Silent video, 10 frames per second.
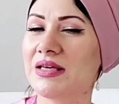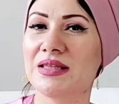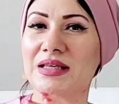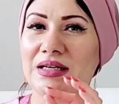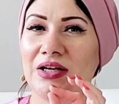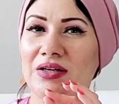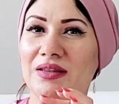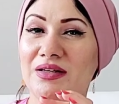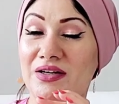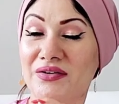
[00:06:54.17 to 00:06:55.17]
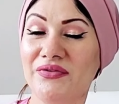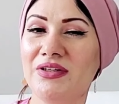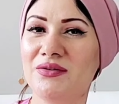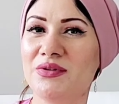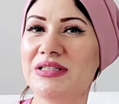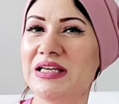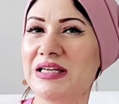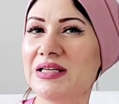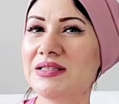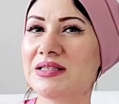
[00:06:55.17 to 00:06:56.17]
The coffee note in
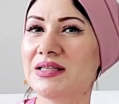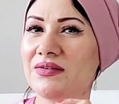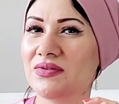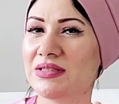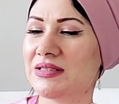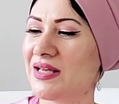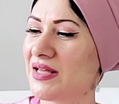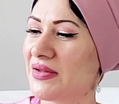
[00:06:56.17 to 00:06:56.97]
it gives it